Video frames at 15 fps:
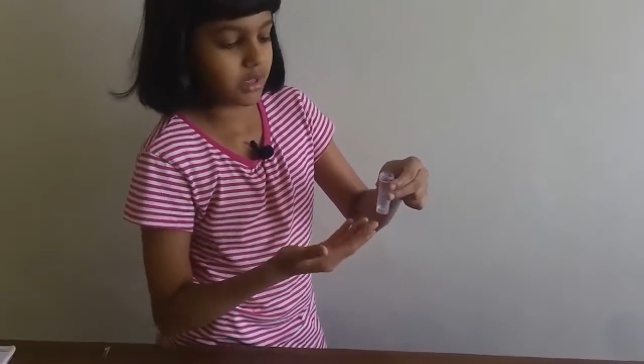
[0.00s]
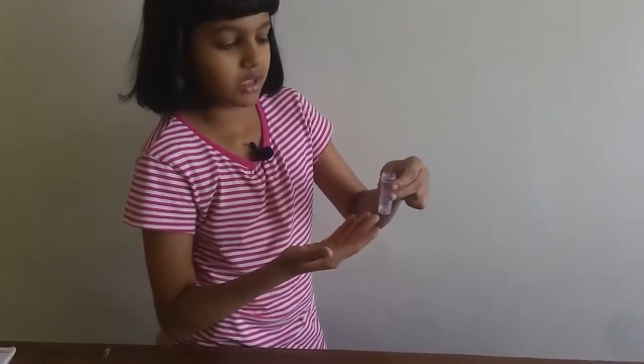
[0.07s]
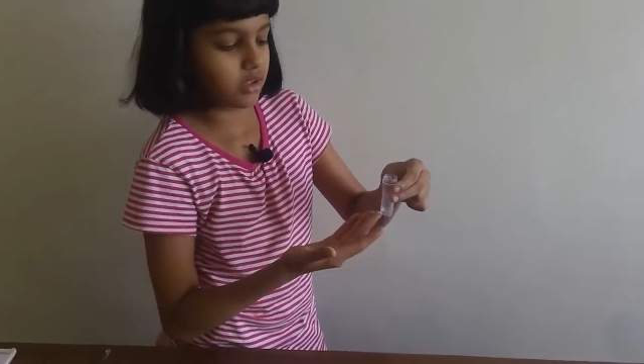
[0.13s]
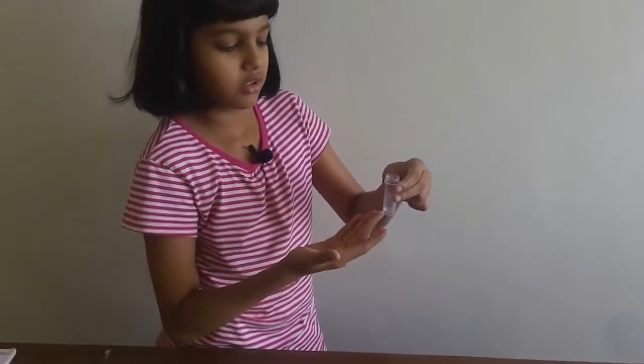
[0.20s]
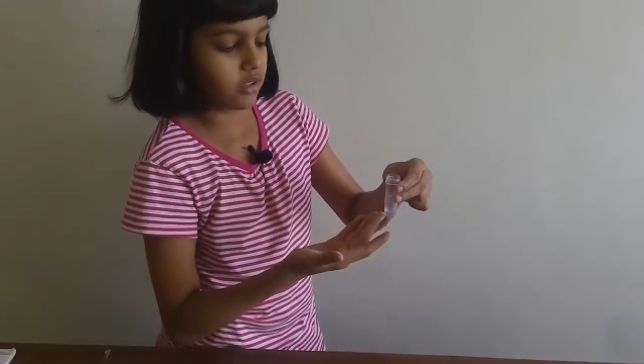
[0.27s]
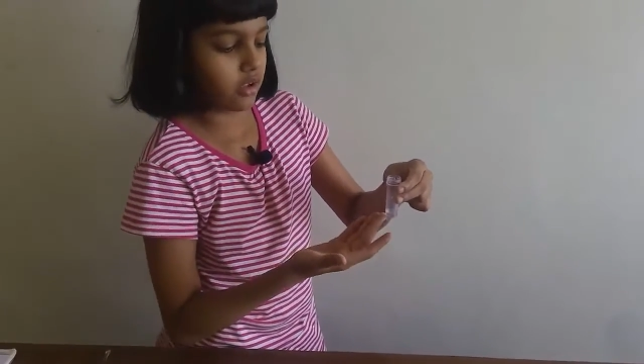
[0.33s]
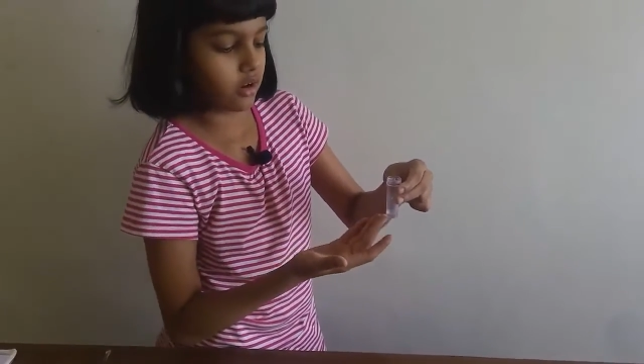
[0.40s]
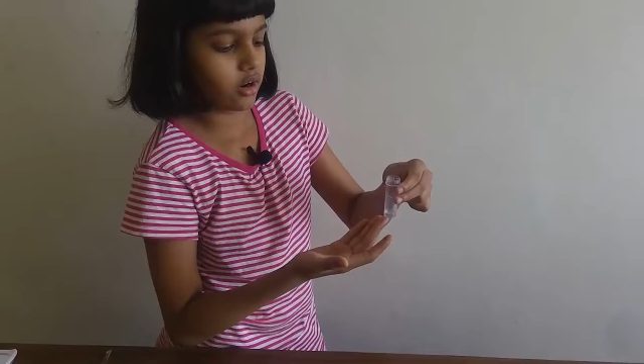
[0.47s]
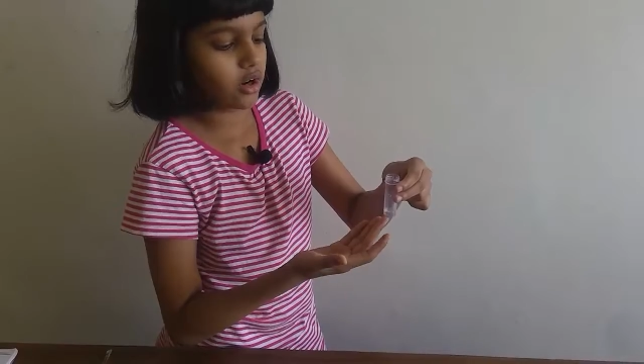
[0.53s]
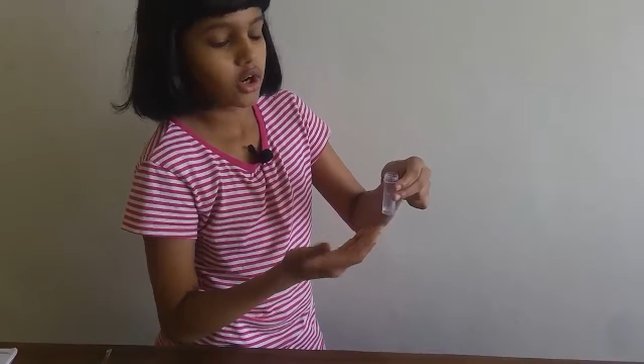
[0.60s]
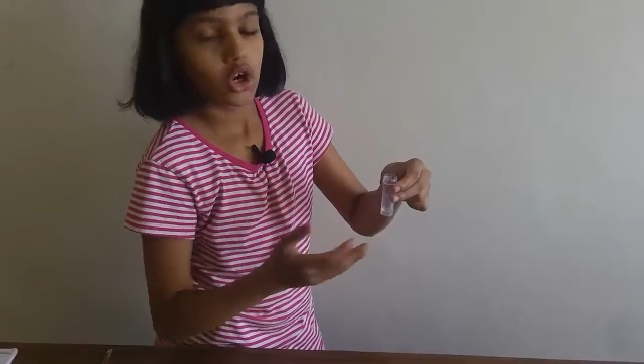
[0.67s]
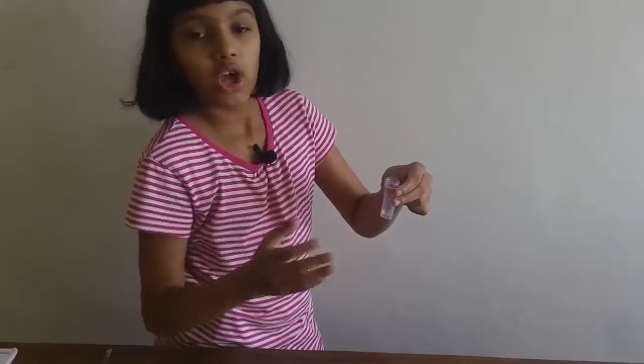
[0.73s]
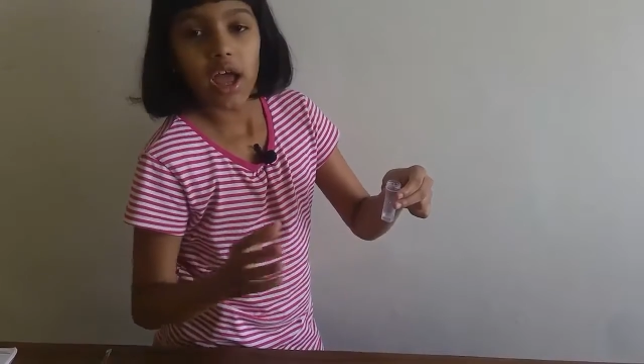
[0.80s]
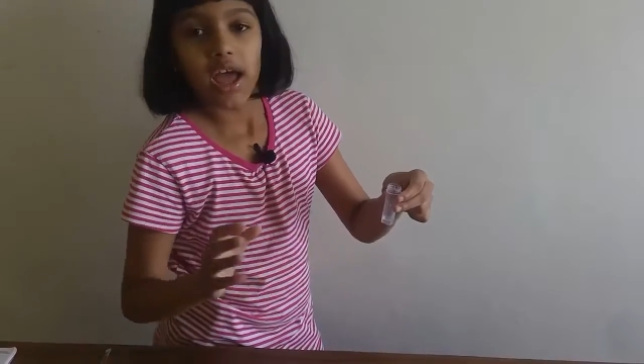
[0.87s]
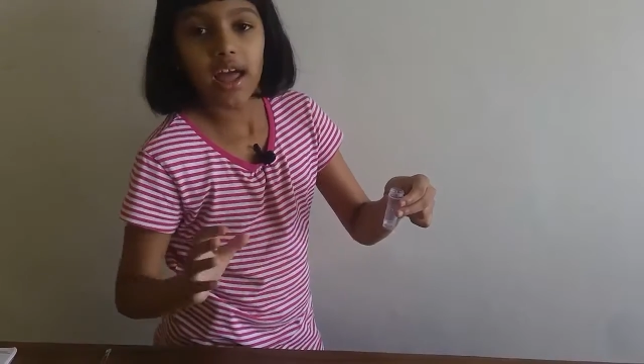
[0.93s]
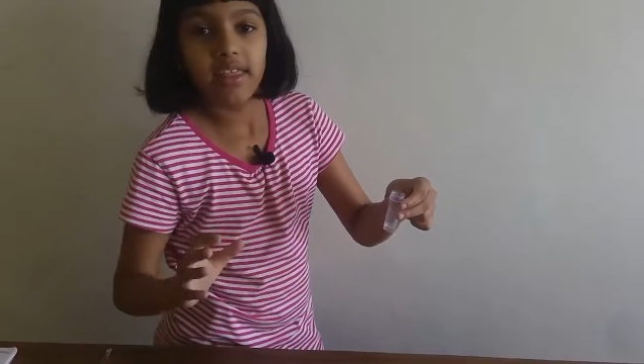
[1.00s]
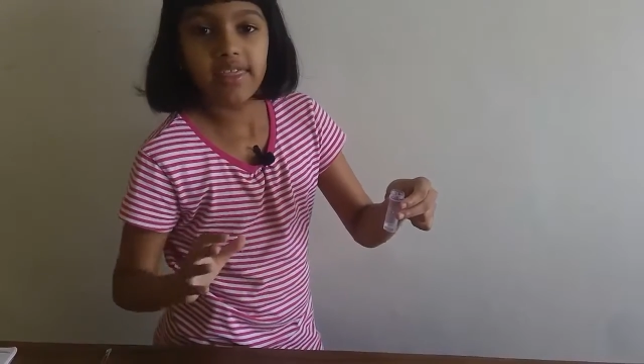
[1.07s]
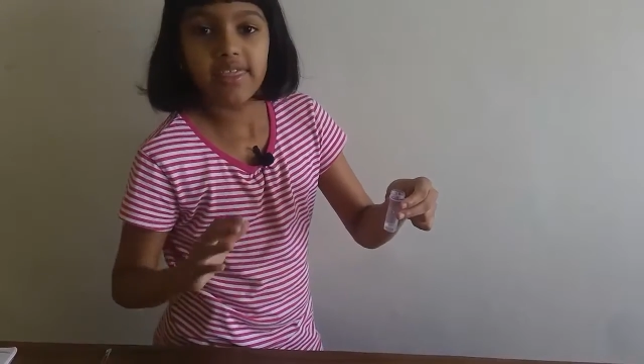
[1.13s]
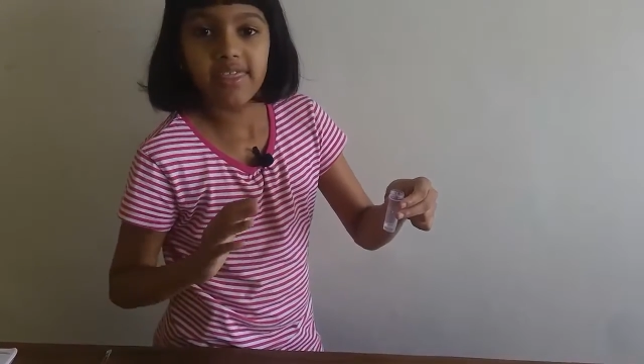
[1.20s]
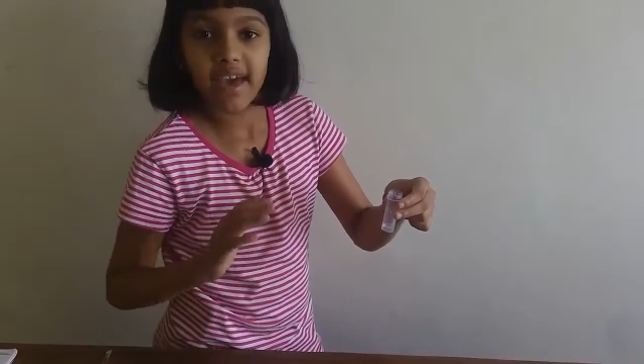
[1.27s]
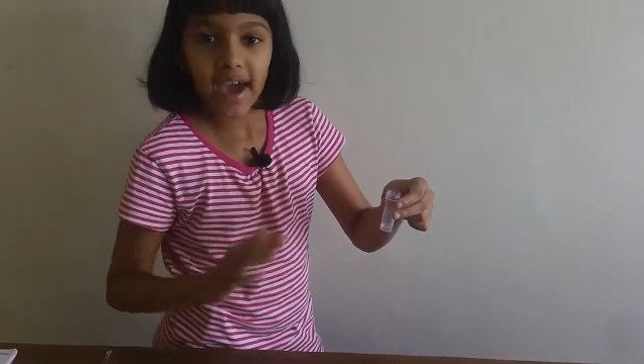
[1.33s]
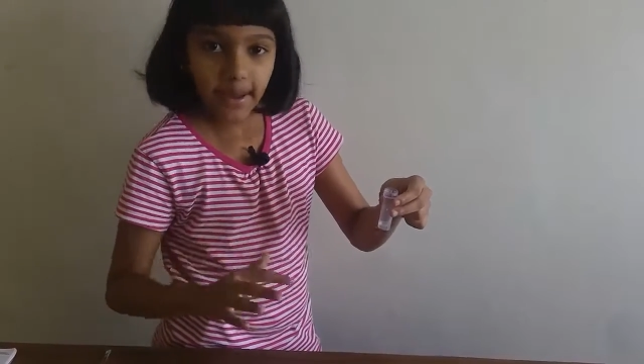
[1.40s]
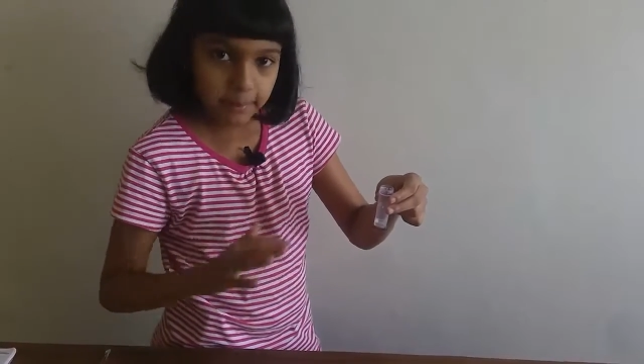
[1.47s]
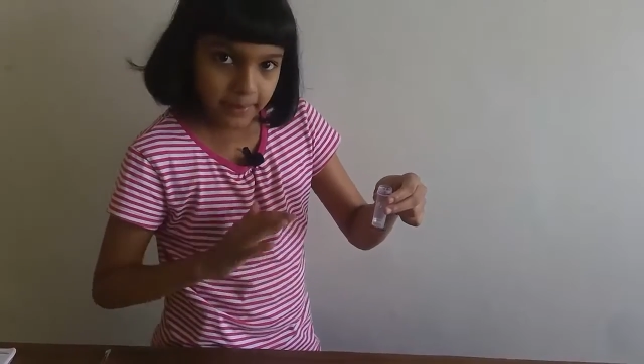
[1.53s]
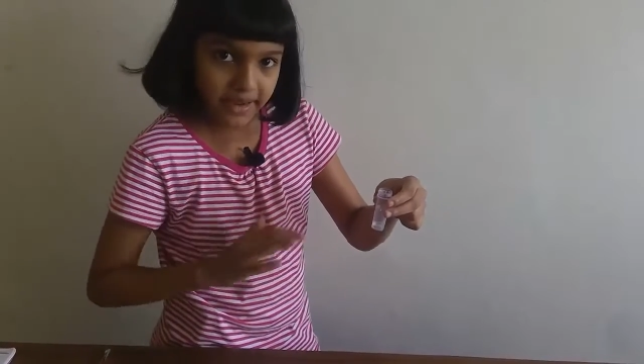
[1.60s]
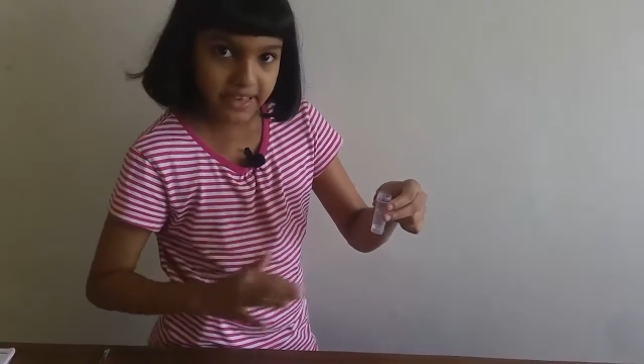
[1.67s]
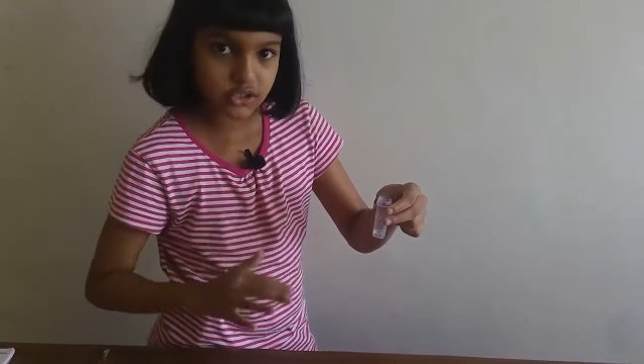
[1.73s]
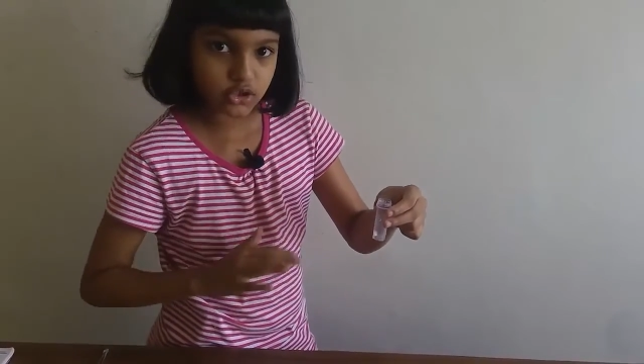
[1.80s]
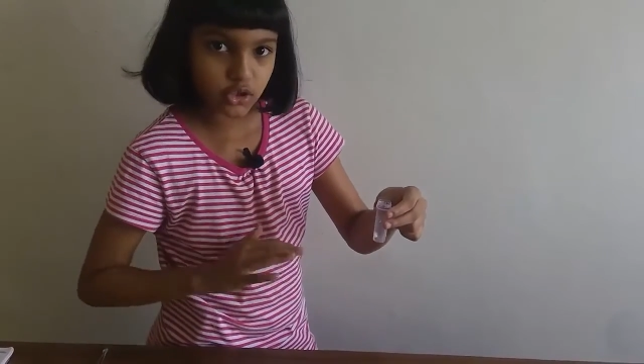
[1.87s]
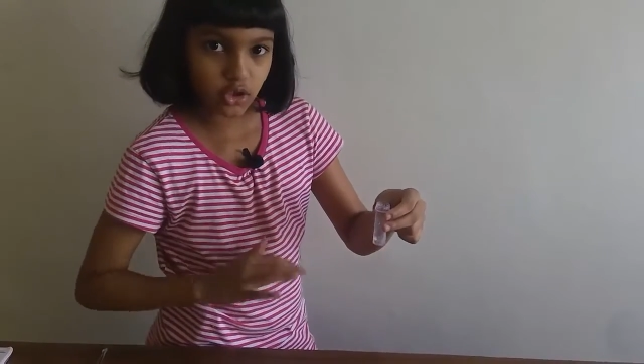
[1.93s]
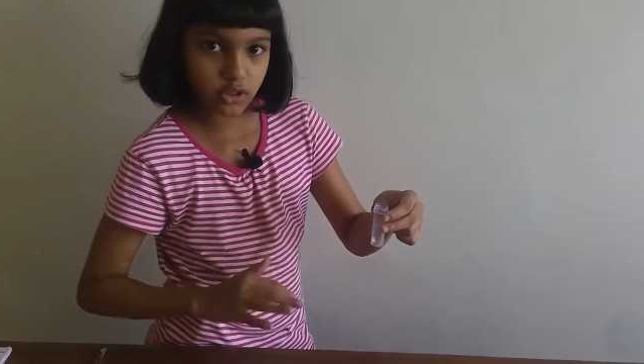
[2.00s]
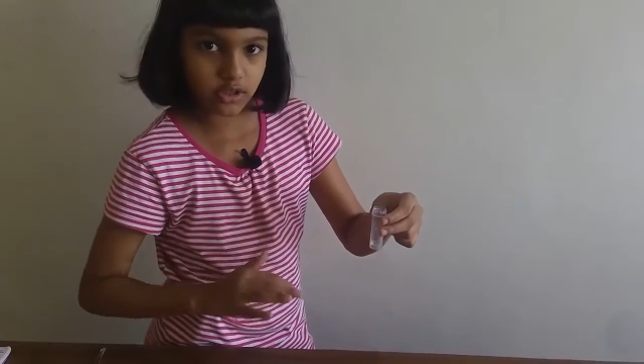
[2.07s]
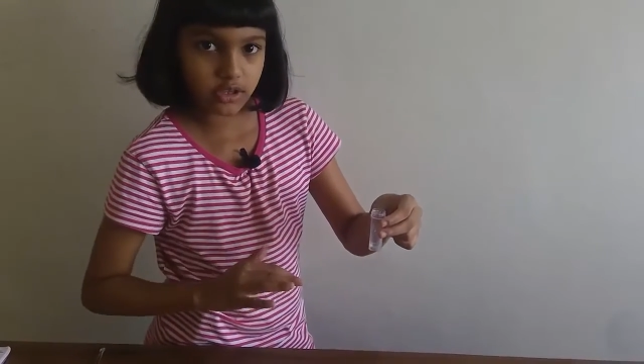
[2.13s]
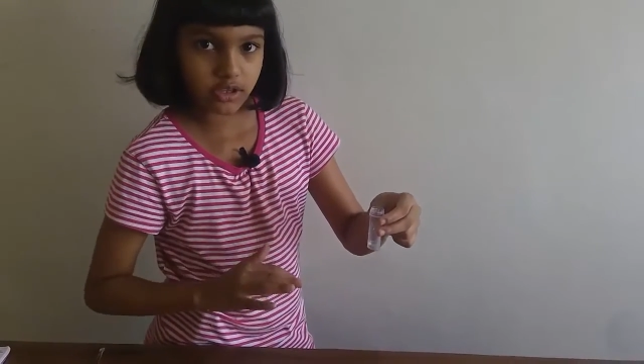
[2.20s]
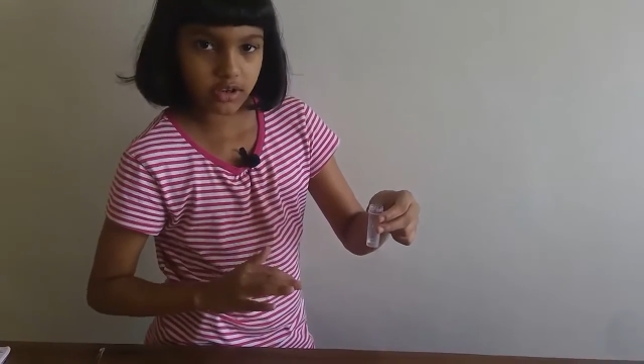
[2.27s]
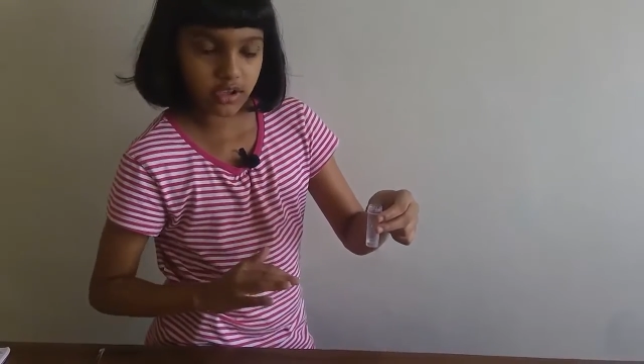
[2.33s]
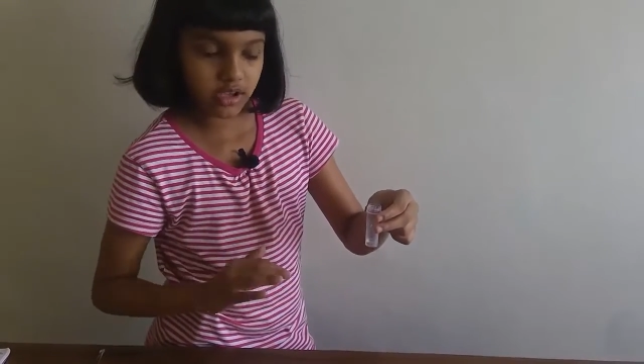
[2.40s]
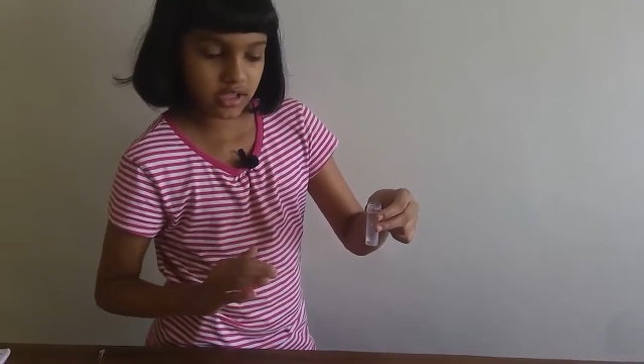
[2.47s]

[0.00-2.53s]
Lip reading: there, and that pink solid